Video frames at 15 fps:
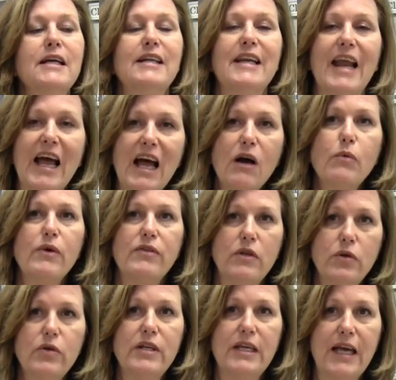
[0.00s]
Now with
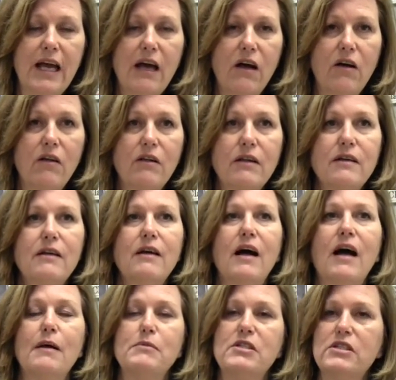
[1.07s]
UDL,
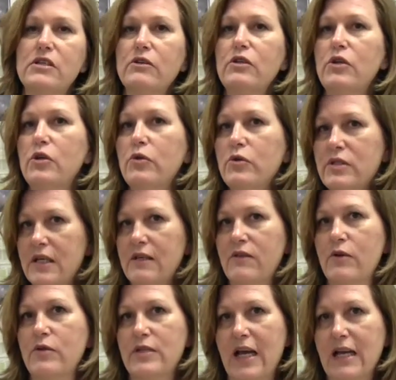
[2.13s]
I'm still using
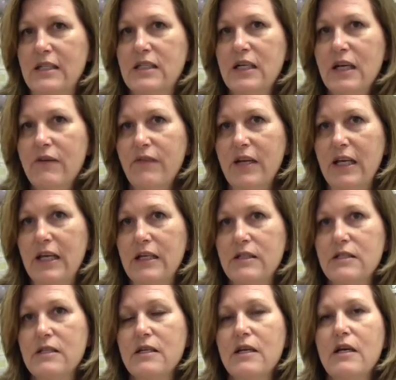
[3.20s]
those
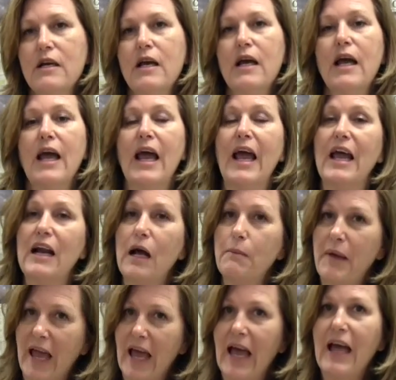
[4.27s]
activities, and
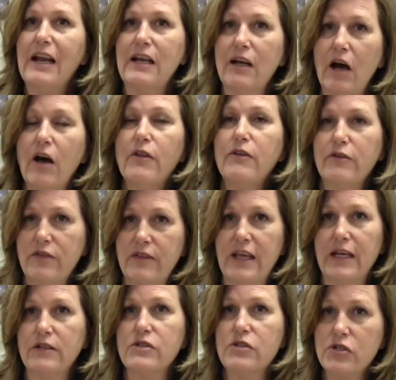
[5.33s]
I'm adding other
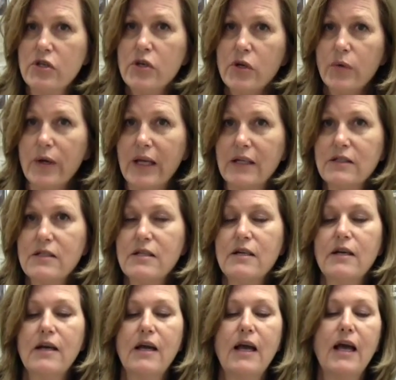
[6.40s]
things to it
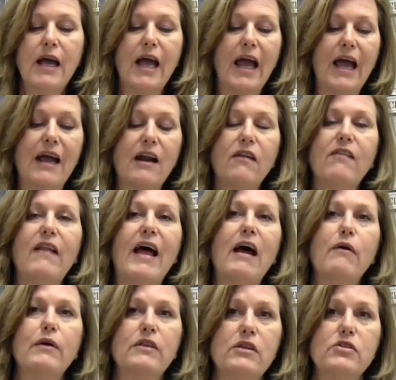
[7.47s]
and
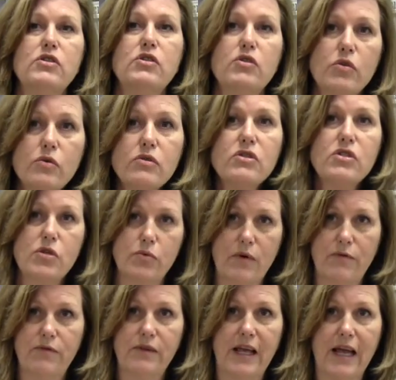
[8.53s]
allowing the students to
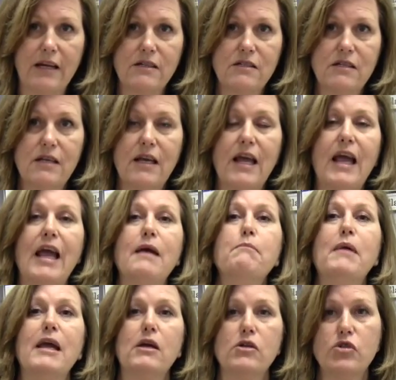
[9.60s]
reflect
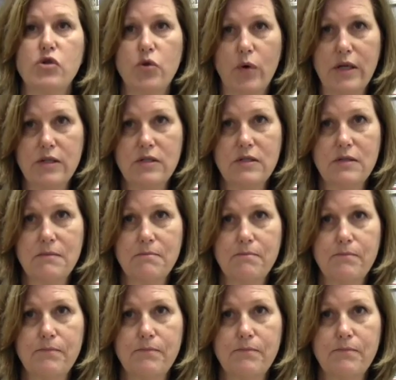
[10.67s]
and make a choice.